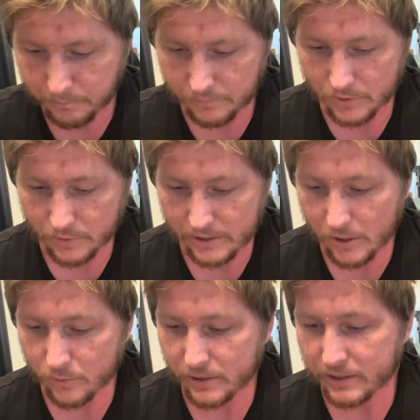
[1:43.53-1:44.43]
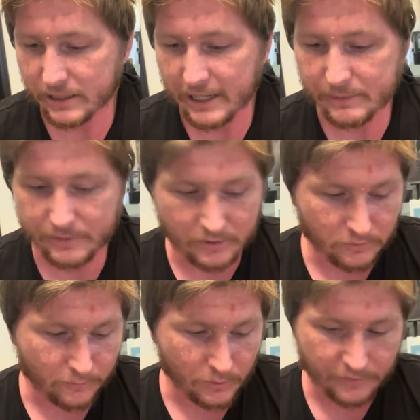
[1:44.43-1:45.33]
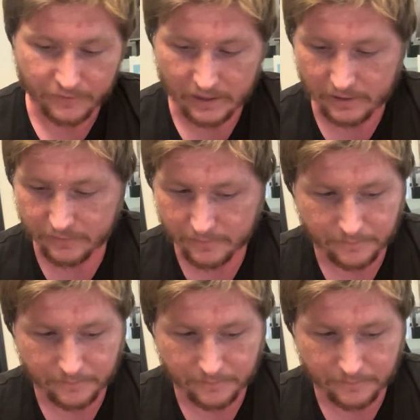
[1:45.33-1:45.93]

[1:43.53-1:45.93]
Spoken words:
you can go with 9mm or 45.